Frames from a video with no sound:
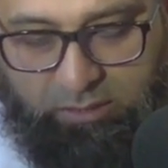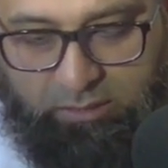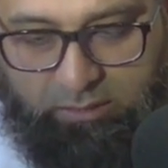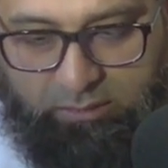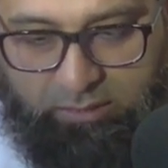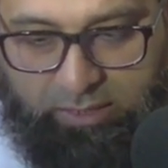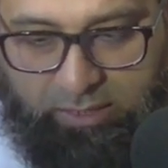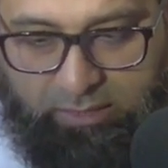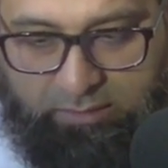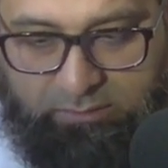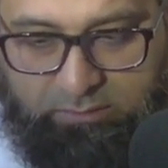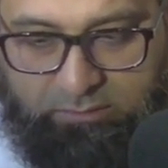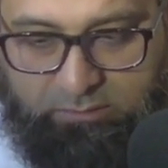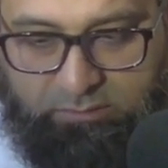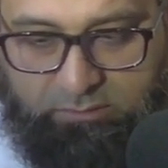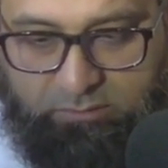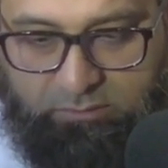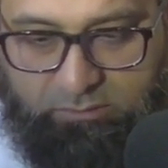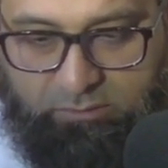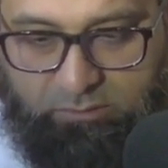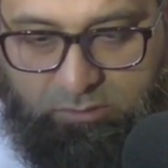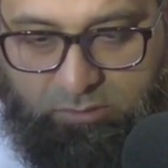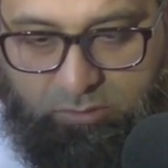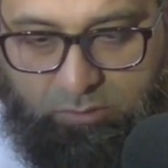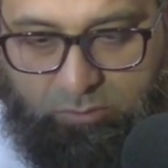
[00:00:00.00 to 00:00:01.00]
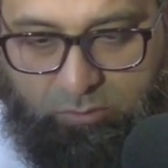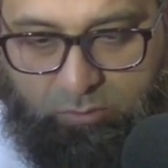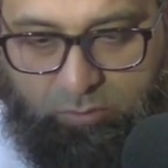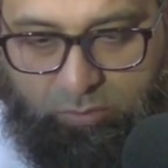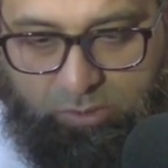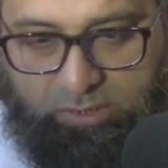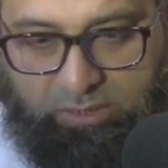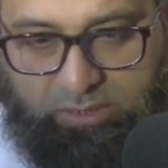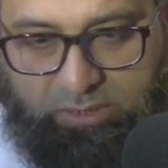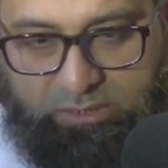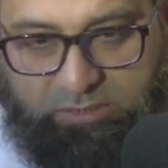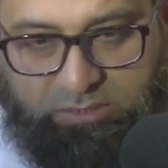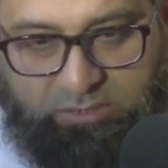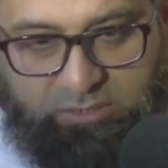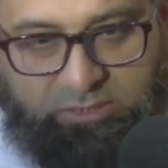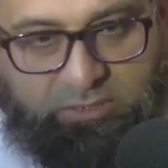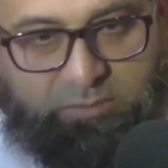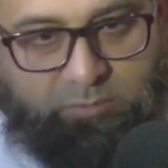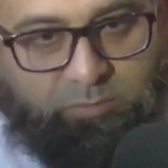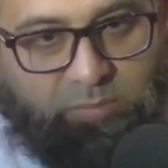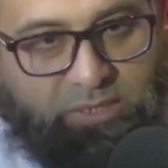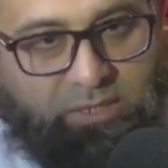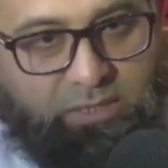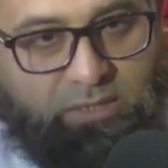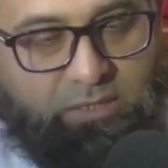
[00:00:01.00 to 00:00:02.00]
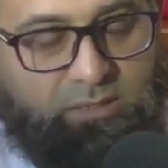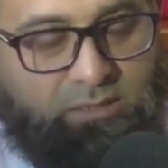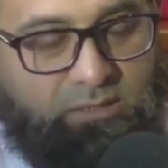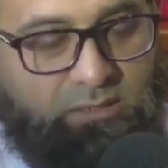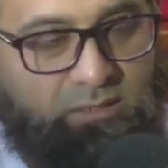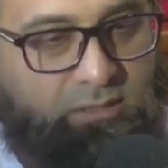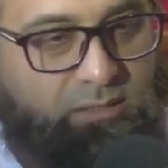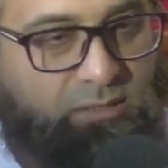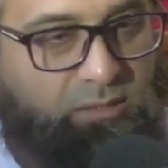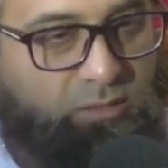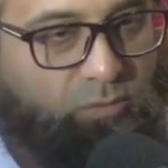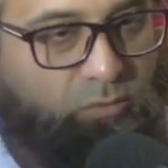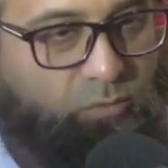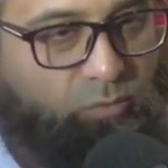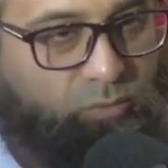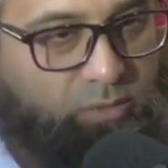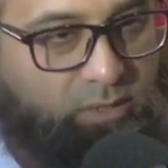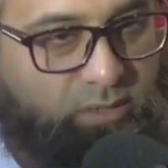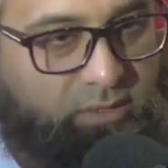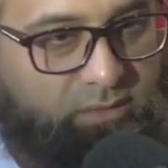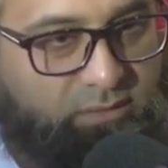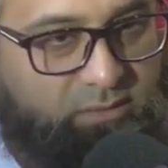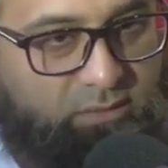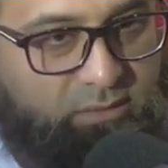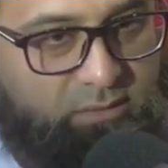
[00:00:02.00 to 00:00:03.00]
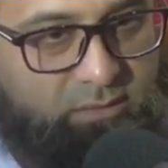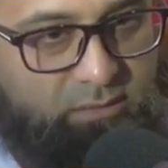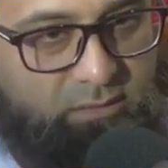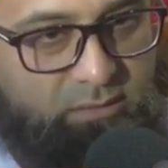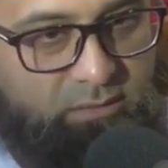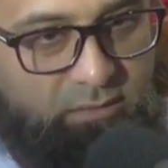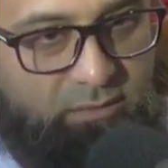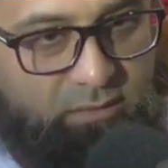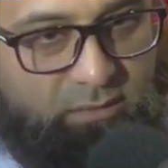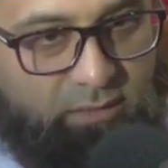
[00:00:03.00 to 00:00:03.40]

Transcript: that you know we can speak with